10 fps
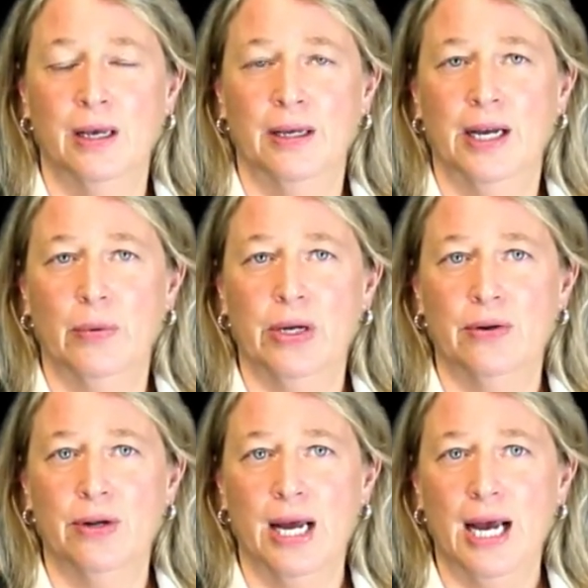Now, we
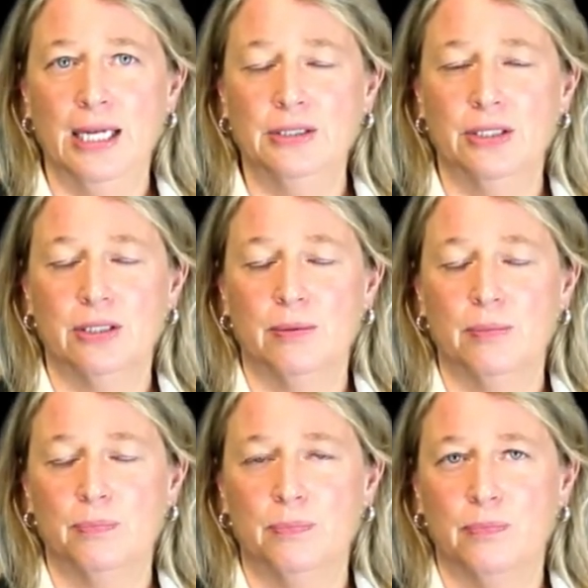are not
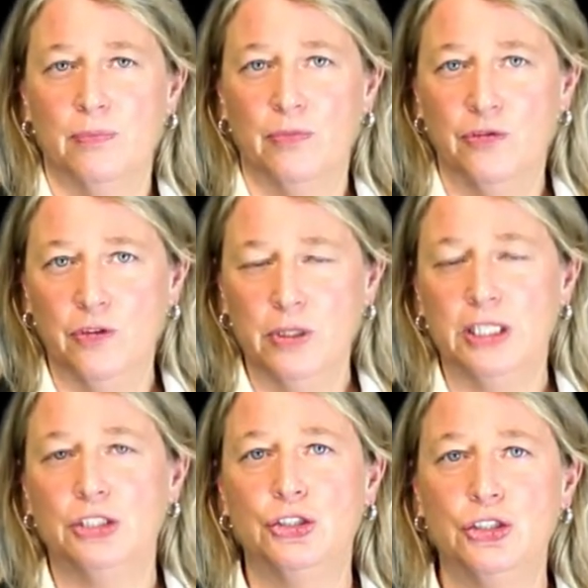
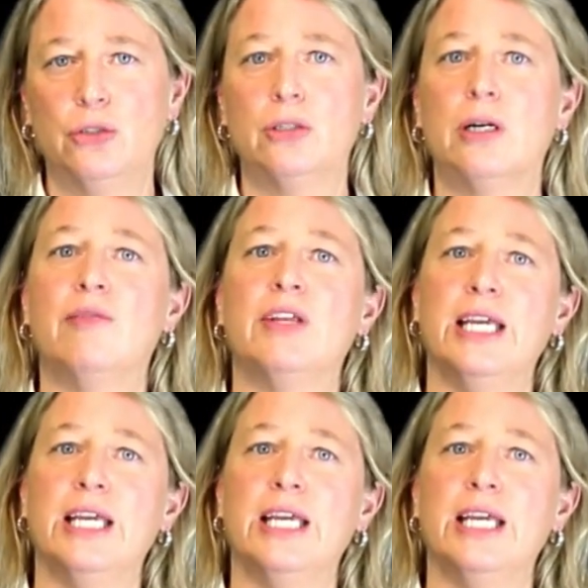fully sure of the